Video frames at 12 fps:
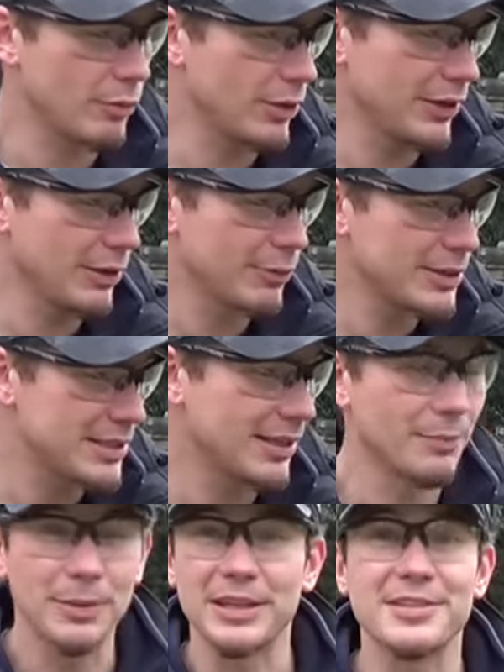well, not
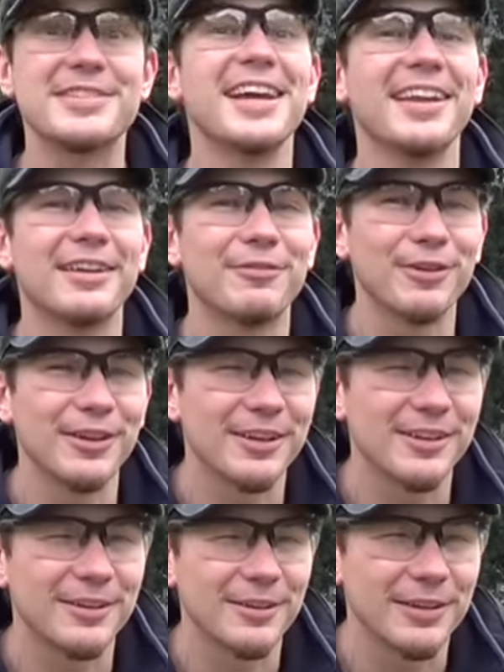retailing, but they're selling for a
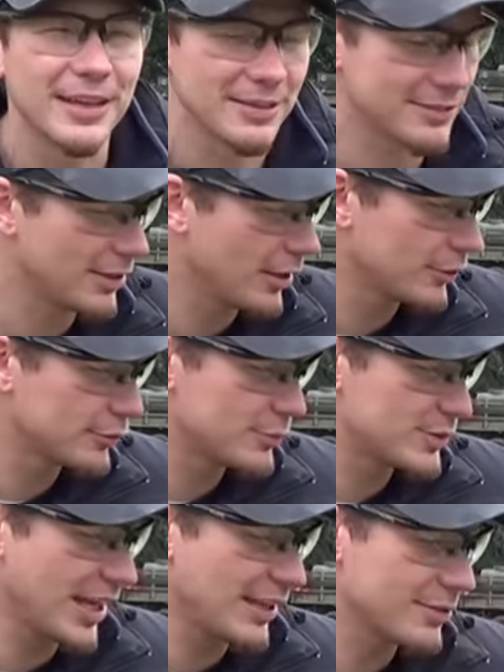little under $1,000 from
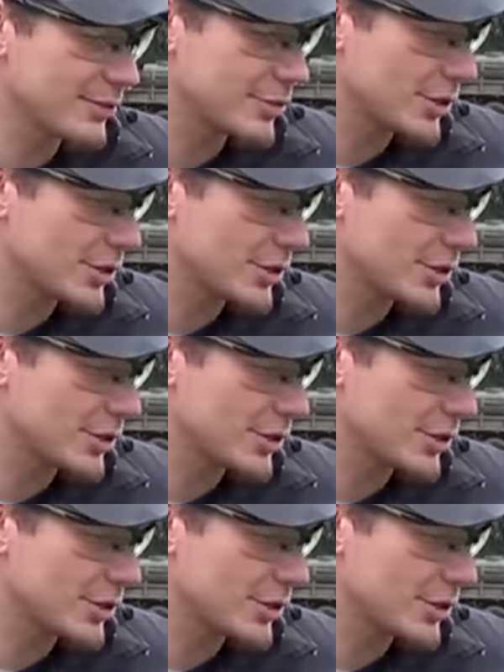Silencer